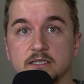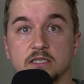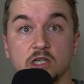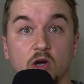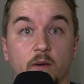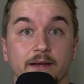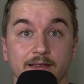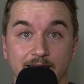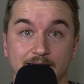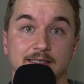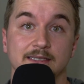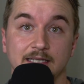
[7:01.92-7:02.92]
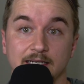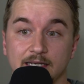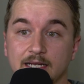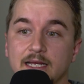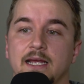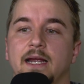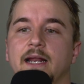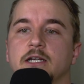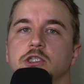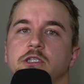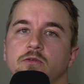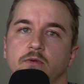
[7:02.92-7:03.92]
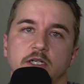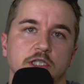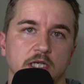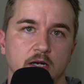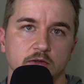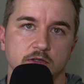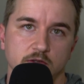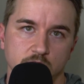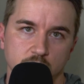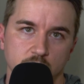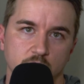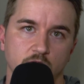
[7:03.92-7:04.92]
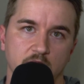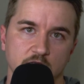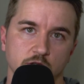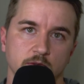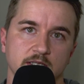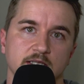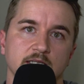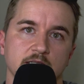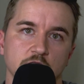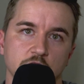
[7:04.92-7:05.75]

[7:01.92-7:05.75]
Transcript: to go on LinkedIn and actually reach out to graduates in